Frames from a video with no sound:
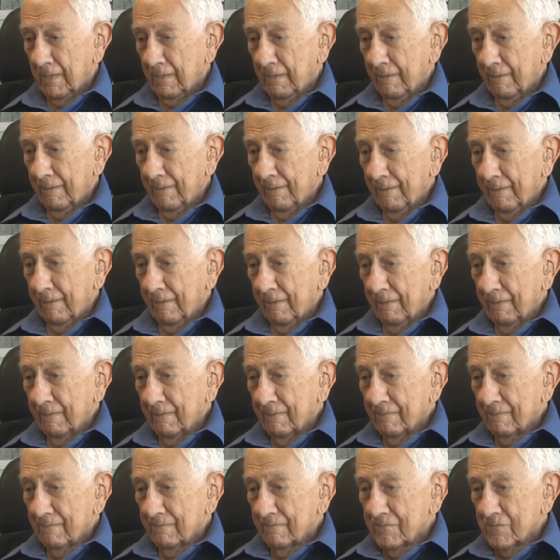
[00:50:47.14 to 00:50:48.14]
uh,
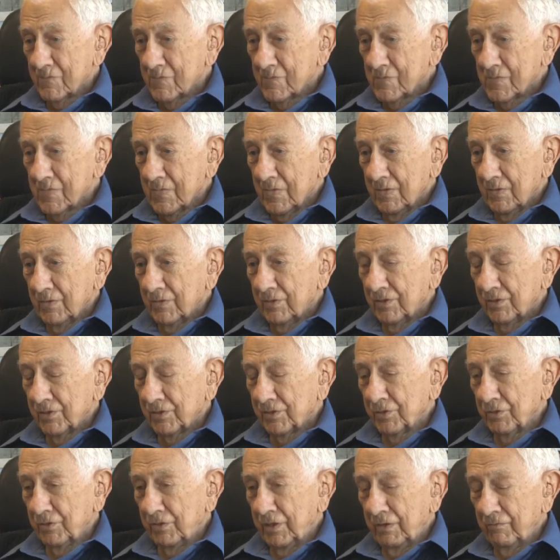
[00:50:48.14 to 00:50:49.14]

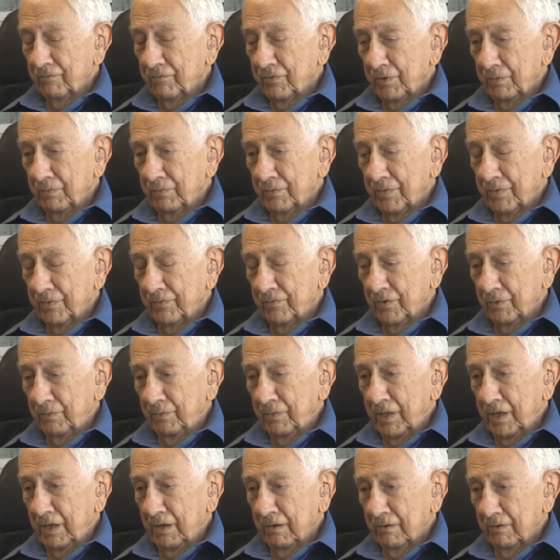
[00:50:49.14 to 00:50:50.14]
so then from from
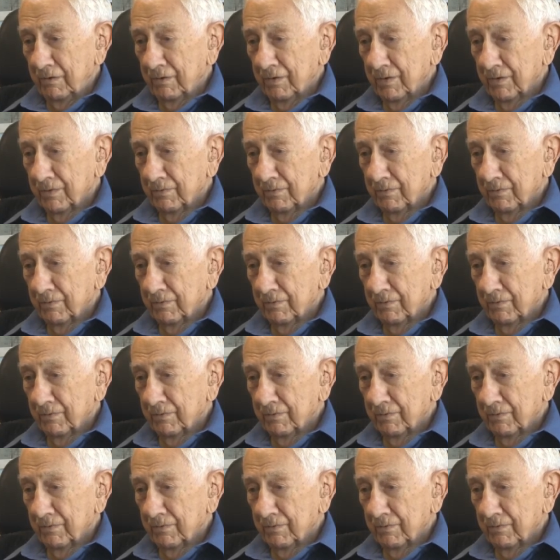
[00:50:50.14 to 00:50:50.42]
there,